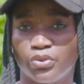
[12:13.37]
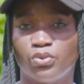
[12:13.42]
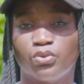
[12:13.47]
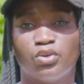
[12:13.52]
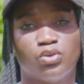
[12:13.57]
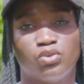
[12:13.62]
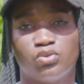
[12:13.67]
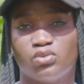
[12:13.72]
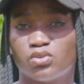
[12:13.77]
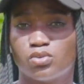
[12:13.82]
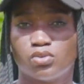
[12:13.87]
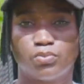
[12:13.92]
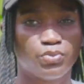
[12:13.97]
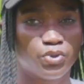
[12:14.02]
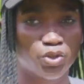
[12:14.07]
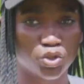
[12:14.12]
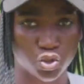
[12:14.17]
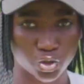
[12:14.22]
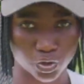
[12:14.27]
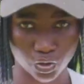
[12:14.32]
when we used to
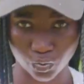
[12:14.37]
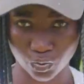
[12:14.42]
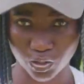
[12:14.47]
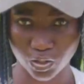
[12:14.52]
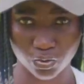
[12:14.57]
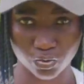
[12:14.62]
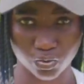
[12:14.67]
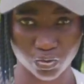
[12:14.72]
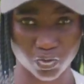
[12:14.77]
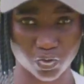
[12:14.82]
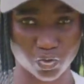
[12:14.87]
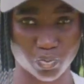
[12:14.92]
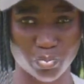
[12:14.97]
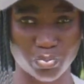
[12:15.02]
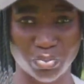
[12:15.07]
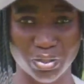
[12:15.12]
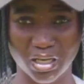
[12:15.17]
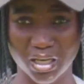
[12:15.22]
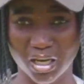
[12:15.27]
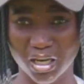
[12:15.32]
be joy, when we used to
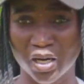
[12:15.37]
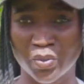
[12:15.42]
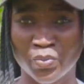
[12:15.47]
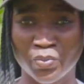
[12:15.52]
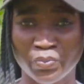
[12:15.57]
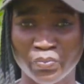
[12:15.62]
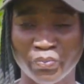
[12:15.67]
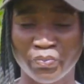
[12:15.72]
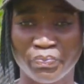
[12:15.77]
be calm,